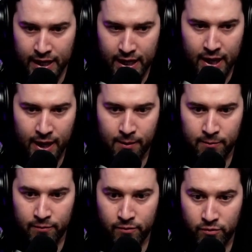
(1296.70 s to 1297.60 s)

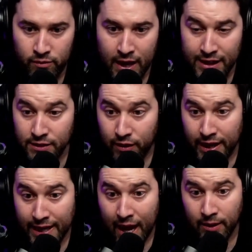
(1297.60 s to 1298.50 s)
as of
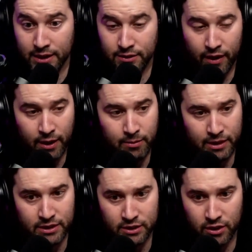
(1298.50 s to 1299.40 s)
right now, he is very
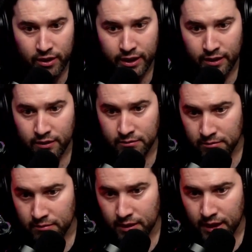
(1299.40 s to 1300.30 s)
much asserting
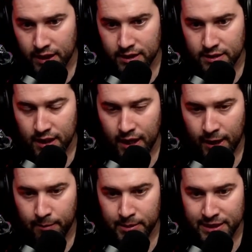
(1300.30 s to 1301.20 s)
his
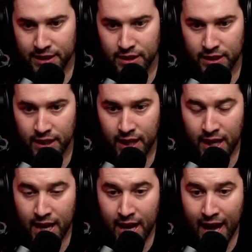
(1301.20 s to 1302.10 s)
position
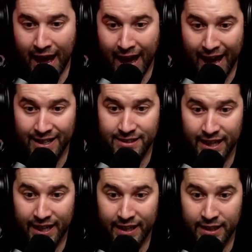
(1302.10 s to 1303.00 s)
as
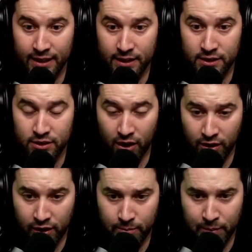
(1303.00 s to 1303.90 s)
a
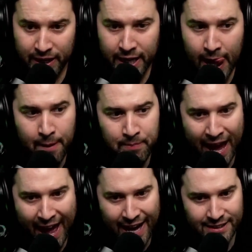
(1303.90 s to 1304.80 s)
starter. But
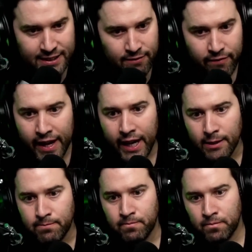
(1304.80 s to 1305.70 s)
as a
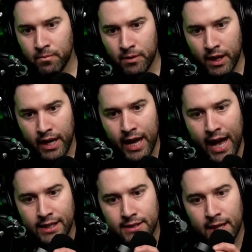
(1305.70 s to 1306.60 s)
fan and
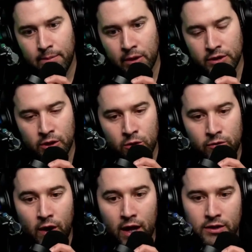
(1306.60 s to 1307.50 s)
as a person who
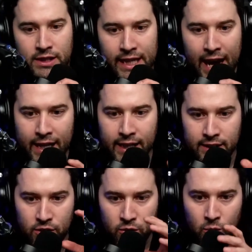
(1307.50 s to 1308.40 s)
follows the
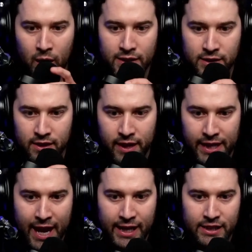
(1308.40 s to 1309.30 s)
Yankees, who wants the
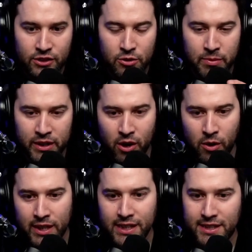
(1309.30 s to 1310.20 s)
Yankees to be
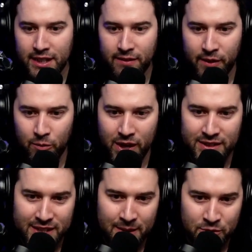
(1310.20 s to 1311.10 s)
cohesive and
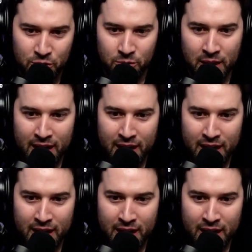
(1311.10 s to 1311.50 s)
wants them to